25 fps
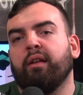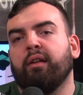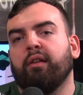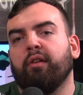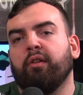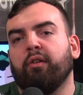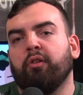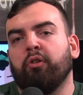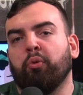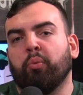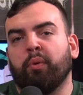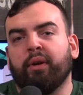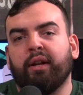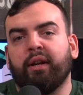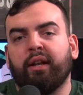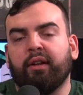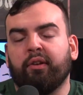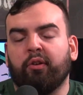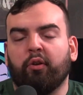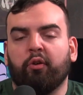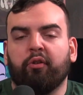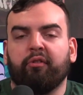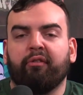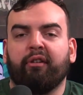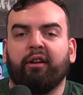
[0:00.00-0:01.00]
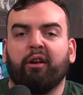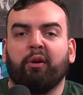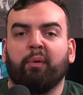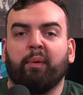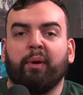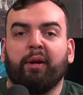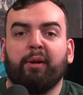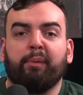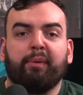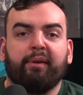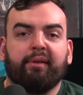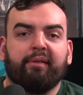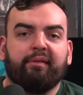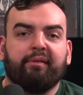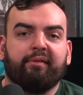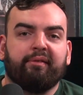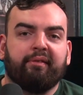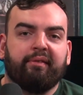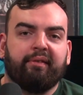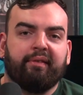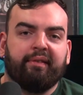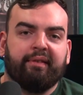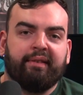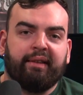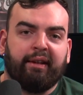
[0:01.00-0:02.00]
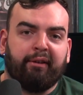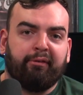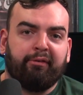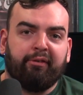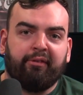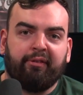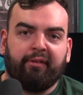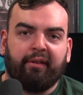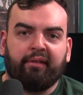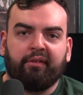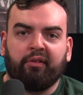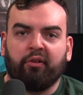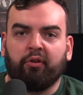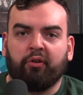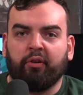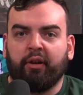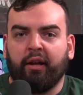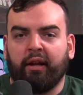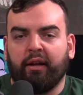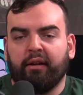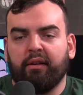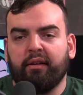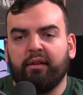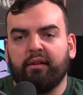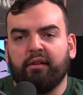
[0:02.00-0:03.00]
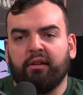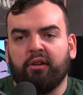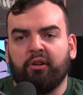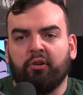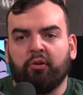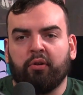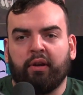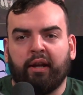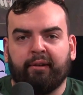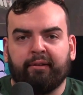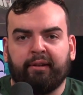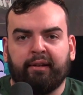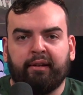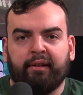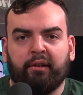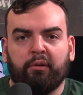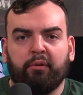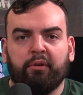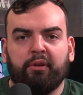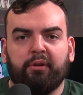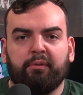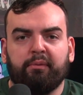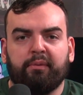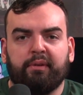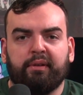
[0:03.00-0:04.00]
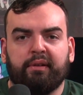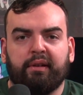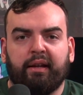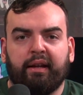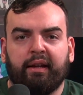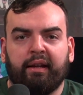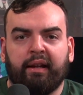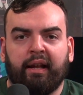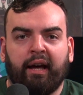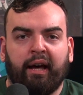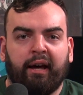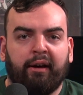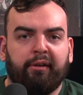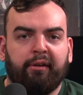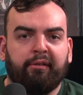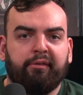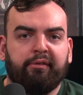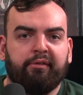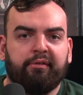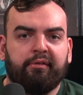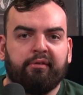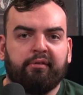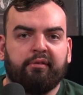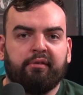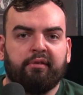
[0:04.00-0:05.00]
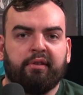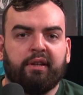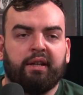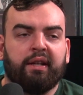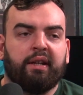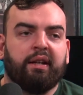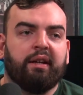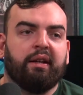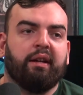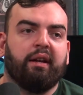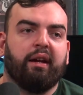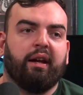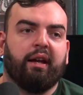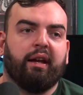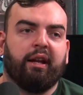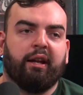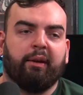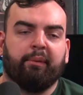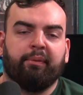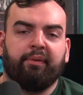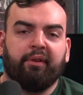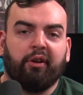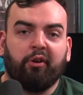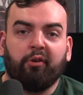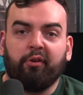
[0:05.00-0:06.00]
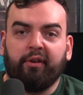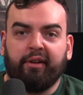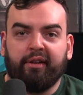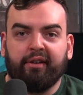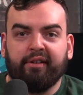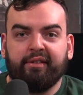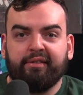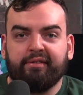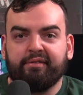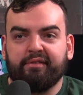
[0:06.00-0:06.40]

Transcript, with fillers: You want to do it right away, but different things are going to hit you and you're going to have to deal with them. And, and I have. And I'm still here.